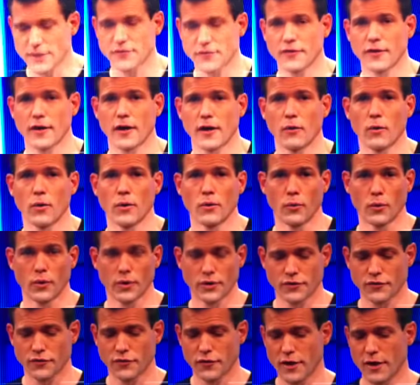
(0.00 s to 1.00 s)
has to figure out what
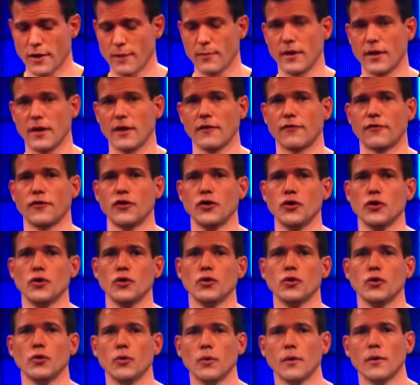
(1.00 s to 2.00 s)
works for them. Yep. If
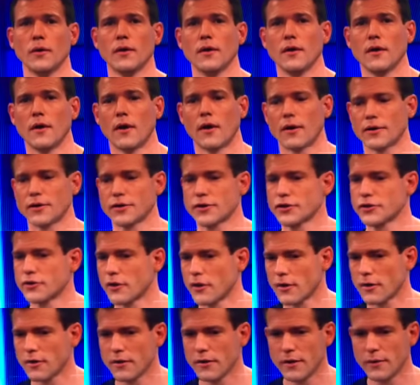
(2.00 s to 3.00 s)
you are
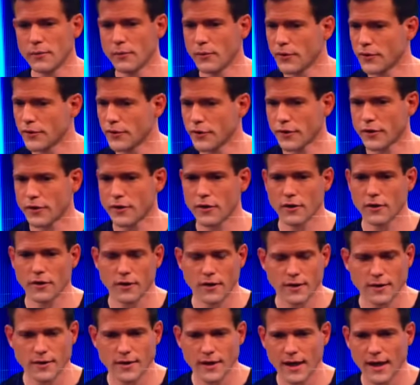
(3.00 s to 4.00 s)
struggling with your
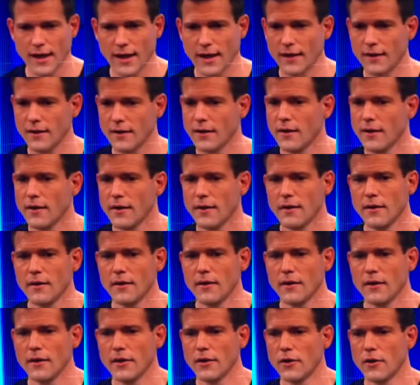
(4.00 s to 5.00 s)
current diet,
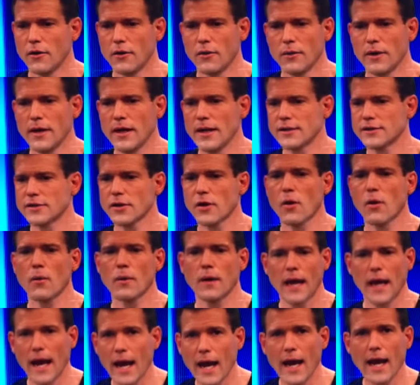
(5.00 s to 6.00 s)
you know, it's
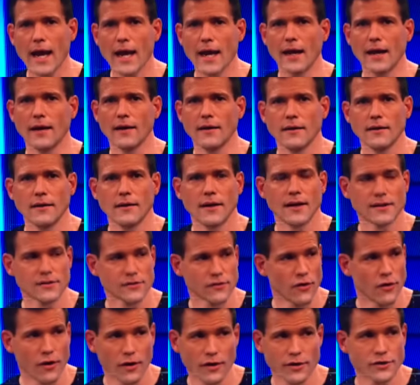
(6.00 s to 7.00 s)
okay
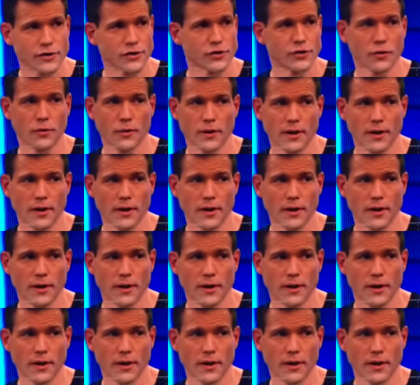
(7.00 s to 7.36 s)
as long as you're